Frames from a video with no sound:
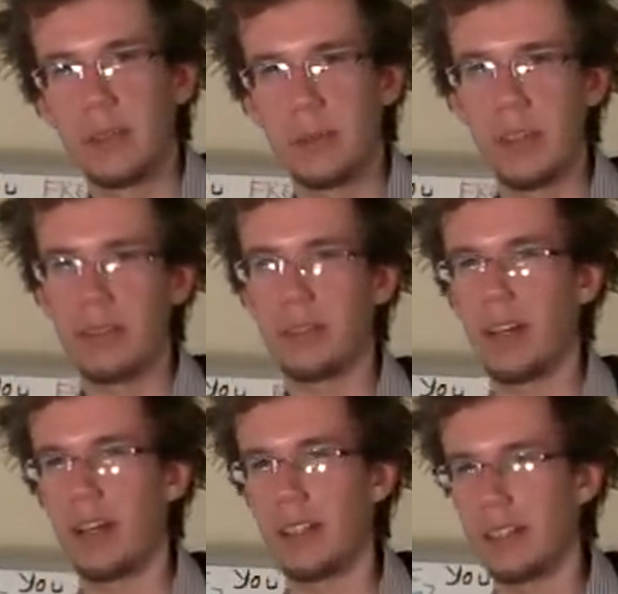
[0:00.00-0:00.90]
we've
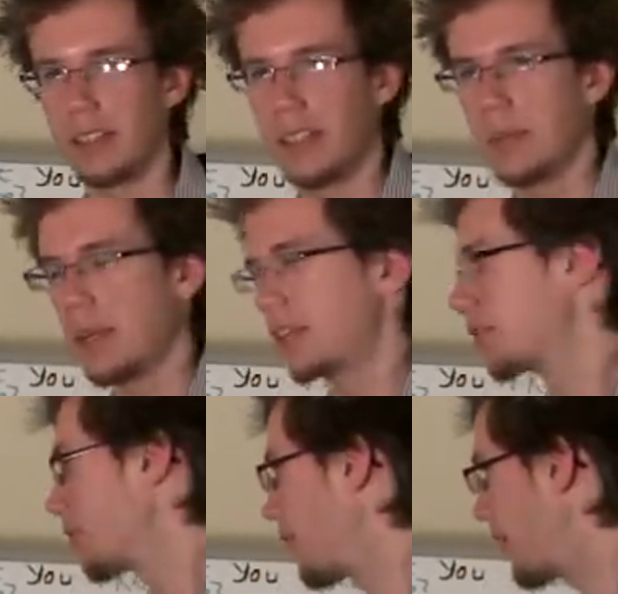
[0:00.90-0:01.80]
got D
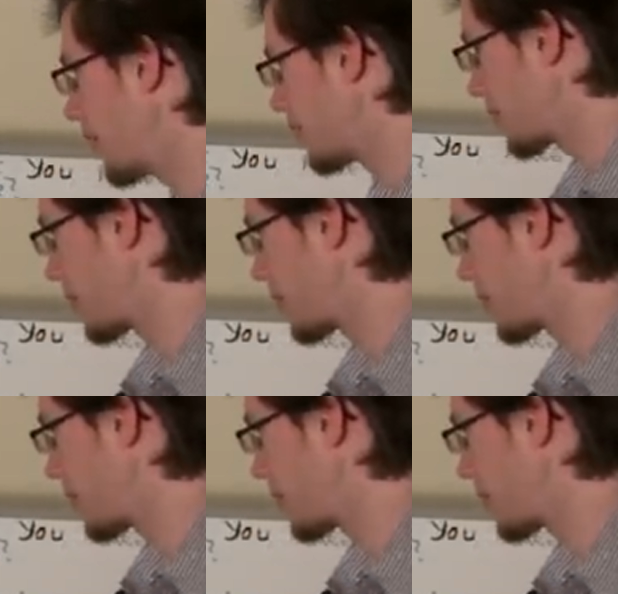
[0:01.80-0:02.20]
major, right?